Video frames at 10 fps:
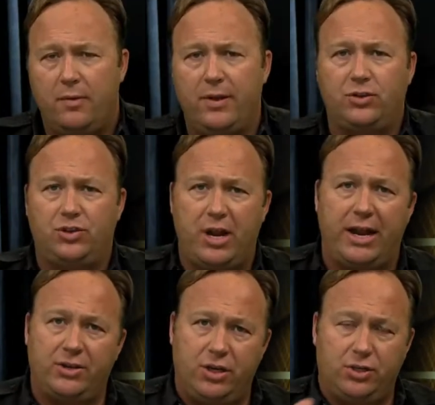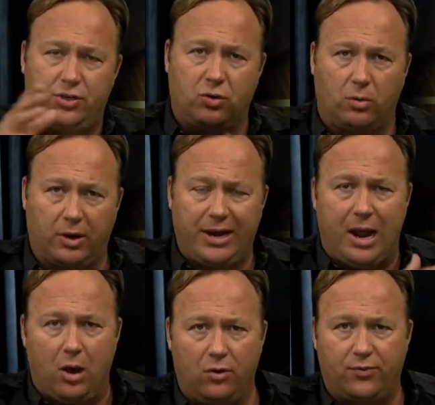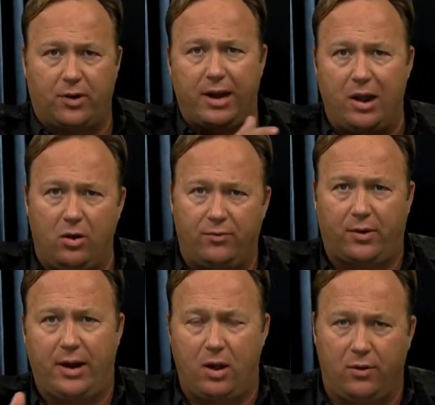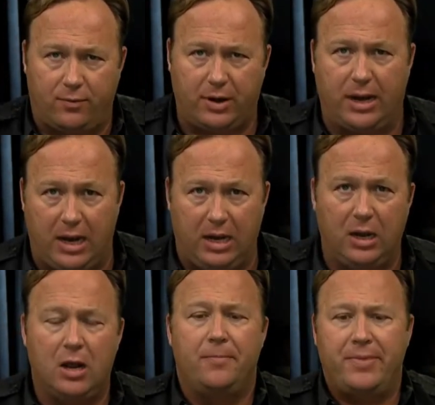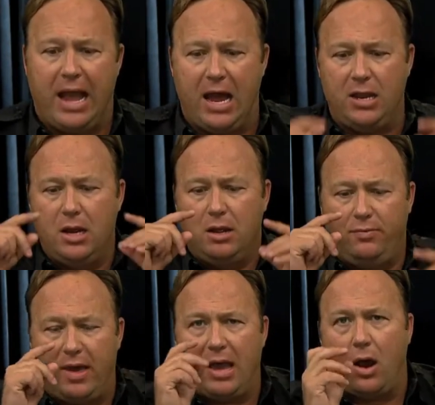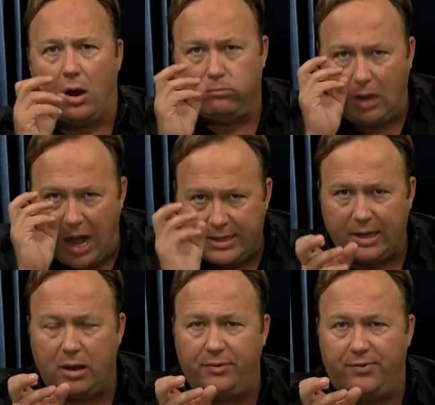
that's changed its story over and over and over again. And they are blocking on